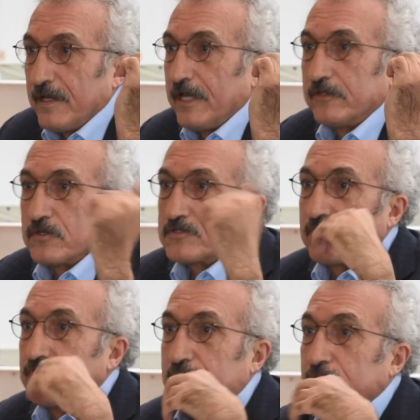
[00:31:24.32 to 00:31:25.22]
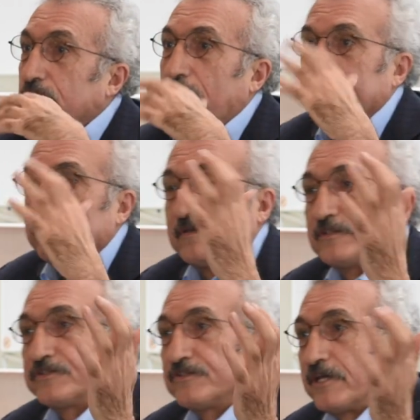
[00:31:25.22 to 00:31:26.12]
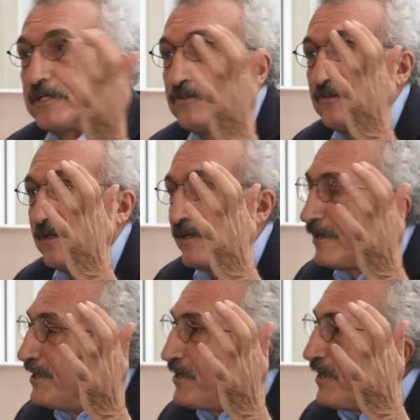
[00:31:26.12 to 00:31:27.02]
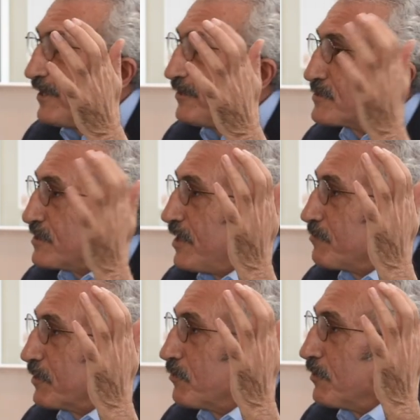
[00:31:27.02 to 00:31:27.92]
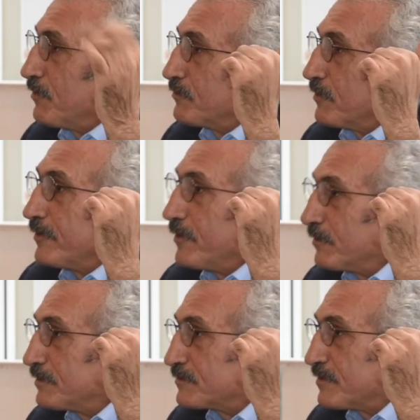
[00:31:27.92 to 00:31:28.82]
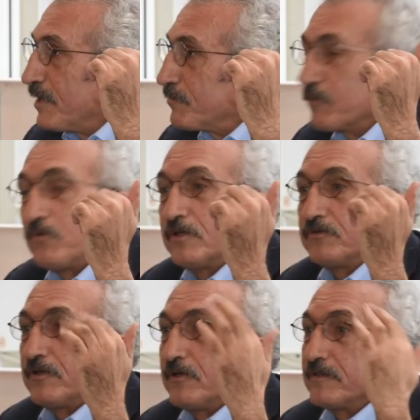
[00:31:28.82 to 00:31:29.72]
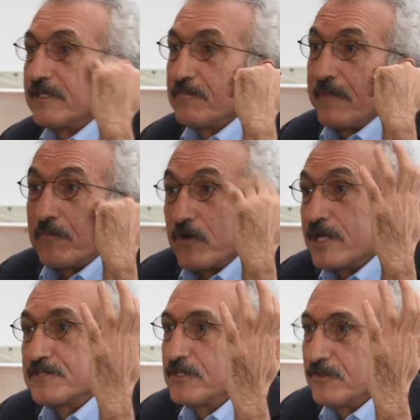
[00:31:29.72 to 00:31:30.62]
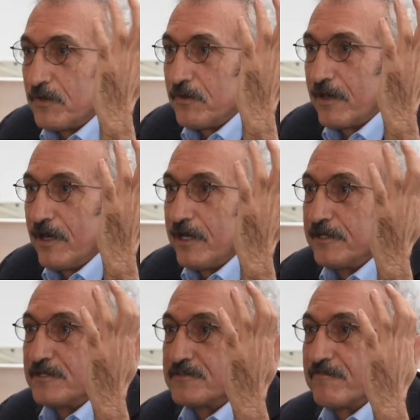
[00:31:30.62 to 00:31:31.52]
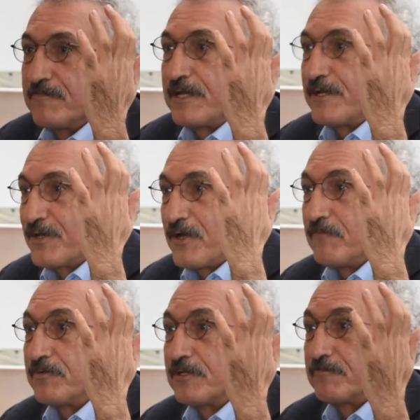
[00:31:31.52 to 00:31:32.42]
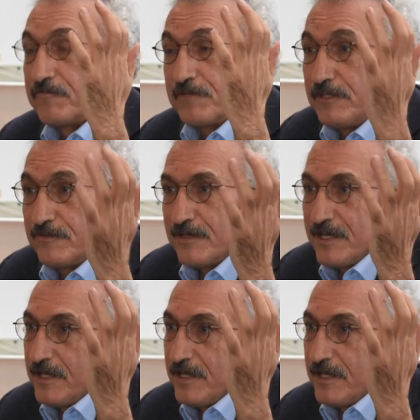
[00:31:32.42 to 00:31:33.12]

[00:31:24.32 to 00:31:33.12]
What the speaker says: And those of you who have studied in the Islamic world or know the Islamic world, you know that memorizing the Quran is a very coveted feat.